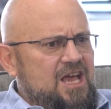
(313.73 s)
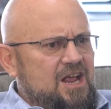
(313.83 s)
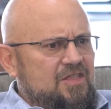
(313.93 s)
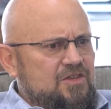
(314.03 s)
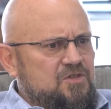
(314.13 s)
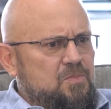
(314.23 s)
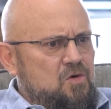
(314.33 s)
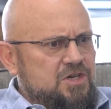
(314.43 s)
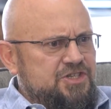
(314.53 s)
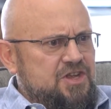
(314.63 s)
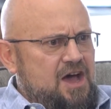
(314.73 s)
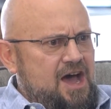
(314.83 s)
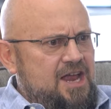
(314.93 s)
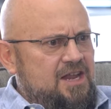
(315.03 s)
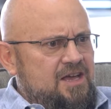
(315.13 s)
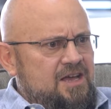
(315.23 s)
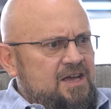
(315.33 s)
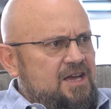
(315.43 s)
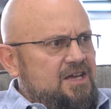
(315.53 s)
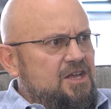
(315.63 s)
on the sports side,
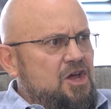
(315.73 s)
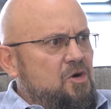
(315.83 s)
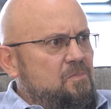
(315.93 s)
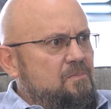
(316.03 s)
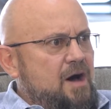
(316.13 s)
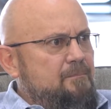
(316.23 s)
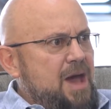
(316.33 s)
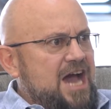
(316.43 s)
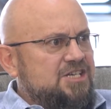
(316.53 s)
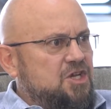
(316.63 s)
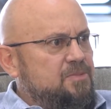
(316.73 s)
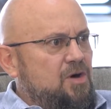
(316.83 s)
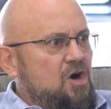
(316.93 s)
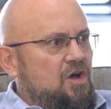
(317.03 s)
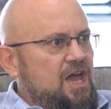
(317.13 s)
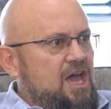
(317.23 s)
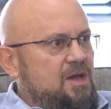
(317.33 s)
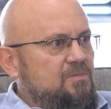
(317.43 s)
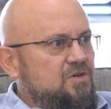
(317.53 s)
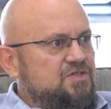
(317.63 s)
you know, a basketball
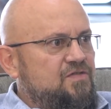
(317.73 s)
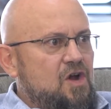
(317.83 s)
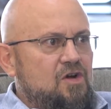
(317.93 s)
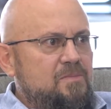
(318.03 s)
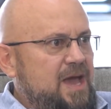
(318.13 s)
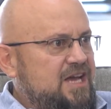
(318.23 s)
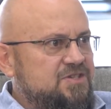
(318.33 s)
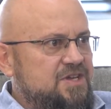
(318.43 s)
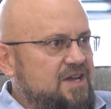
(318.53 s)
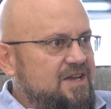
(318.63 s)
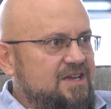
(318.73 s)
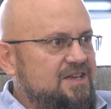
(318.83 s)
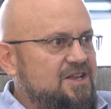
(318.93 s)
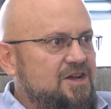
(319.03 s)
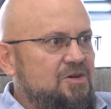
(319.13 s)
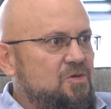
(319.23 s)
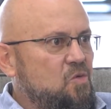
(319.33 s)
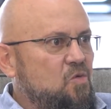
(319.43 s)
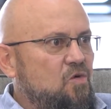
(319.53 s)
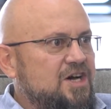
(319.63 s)
game was very basic. You know, there
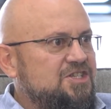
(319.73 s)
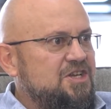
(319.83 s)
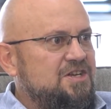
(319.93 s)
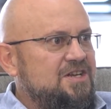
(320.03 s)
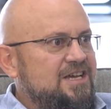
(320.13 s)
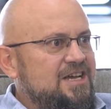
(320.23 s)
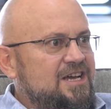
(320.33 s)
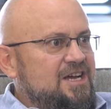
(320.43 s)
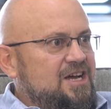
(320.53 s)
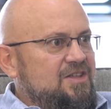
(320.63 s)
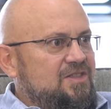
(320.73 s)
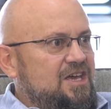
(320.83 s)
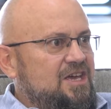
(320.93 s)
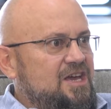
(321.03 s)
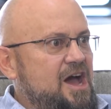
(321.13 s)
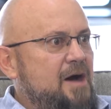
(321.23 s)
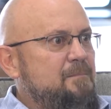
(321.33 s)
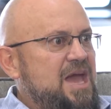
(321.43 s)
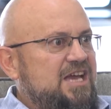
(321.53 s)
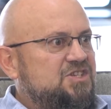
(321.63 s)
wasn't the
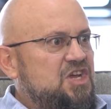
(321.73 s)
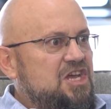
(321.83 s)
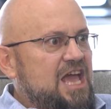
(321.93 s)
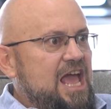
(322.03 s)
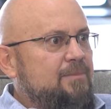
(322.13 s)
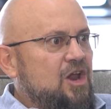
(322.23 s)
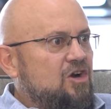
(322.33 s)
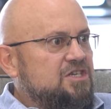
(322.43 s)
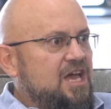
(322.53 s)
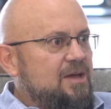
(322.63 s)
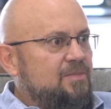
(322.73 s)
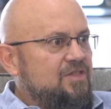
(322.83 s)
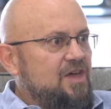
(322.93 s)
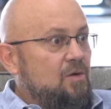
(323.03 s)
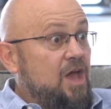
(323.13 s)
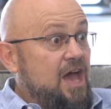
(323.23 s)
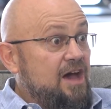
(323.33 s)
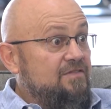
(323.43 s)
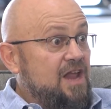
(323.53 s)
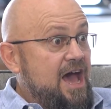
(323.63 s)
amazing game entertainment that we
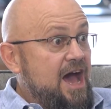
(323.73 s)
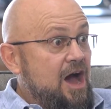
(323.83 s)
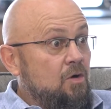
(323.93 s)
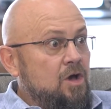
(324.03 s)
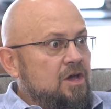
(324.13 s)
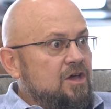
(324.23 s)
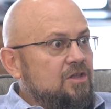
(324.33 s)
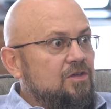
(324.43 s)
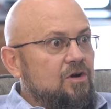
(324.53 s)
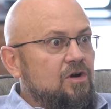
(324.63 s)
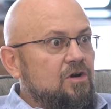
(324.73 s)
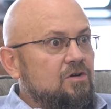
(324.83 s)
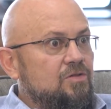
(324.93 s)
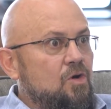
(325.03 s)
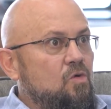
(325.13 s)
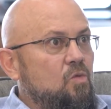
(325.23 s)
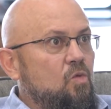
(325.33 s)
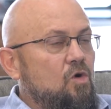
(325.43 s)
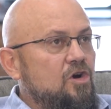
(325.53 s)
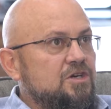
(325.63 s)
have now. There
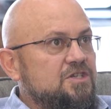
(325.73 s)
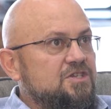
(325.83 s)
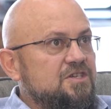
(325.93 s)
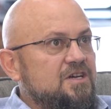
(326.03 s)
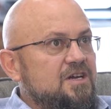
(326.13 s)
weren't,